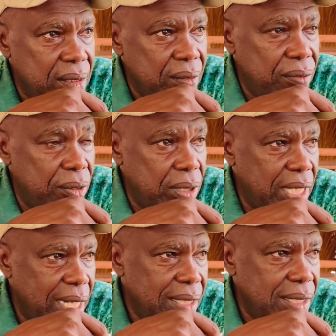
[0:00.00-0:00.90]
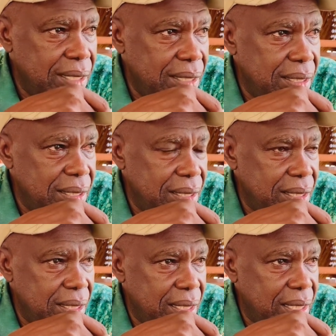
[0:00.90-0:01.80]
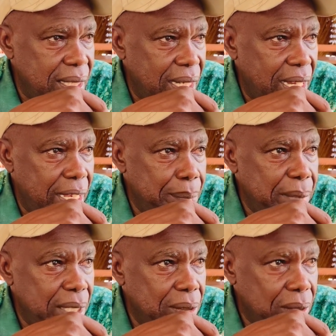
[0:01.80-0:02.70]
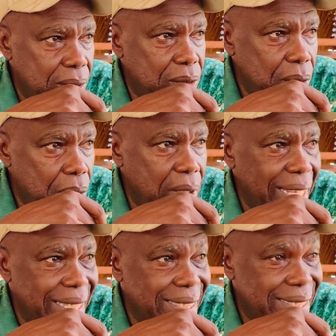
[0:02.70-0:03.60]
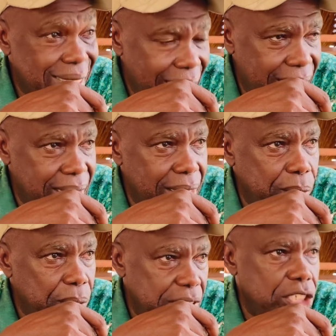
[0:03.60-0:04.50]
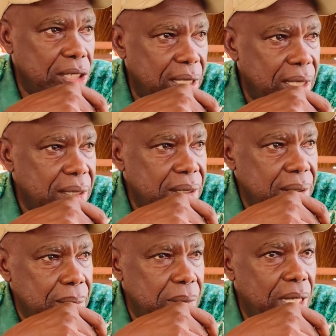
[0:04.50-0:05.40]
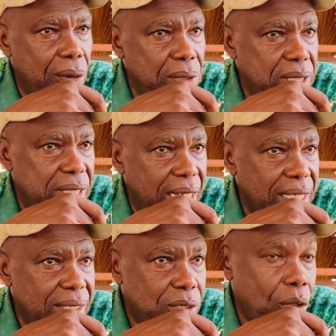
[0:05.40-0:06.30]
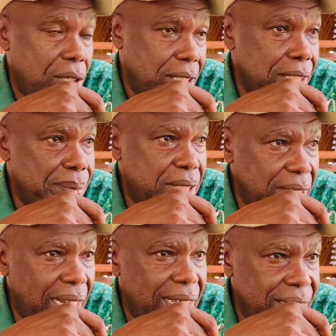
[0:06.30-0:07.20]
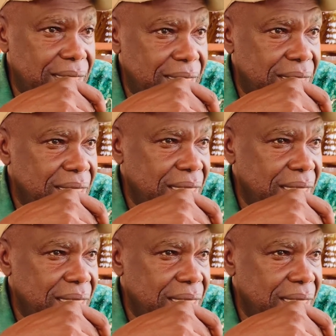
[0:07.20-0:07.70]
for that, I may not know exactly which year, but I will say tourism starts